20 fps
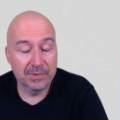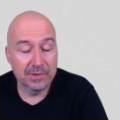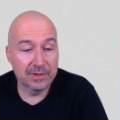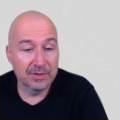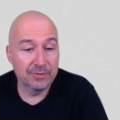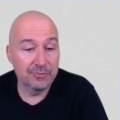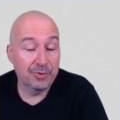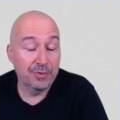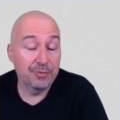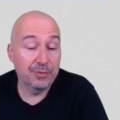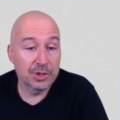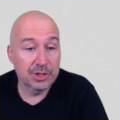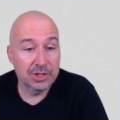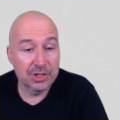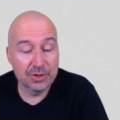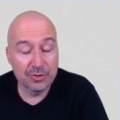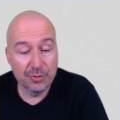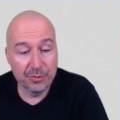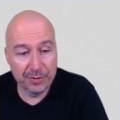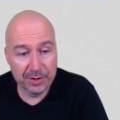reversed
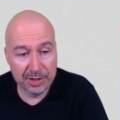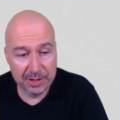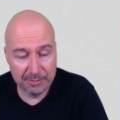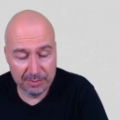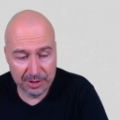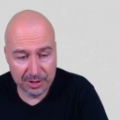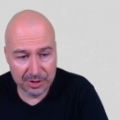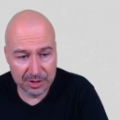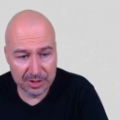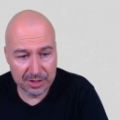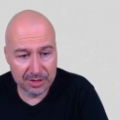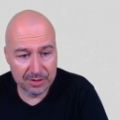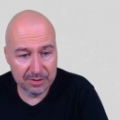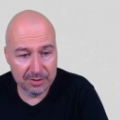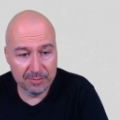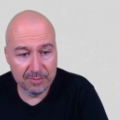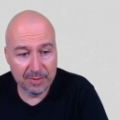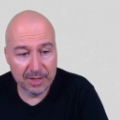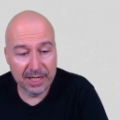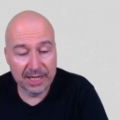Grunfeld, because
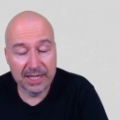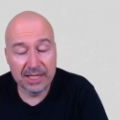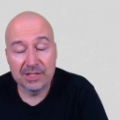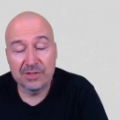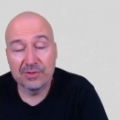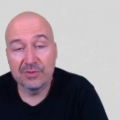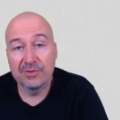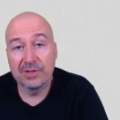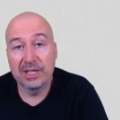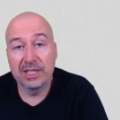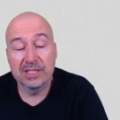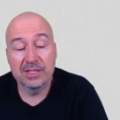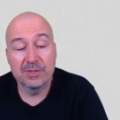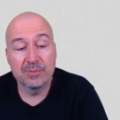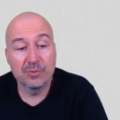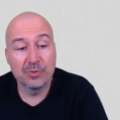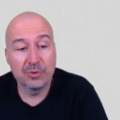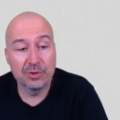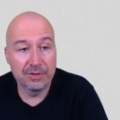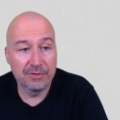Black gets really
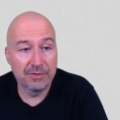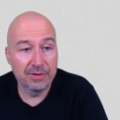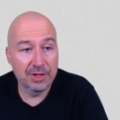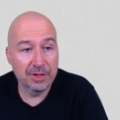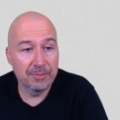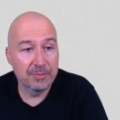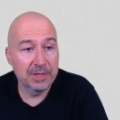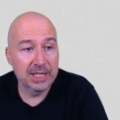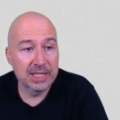smooth development.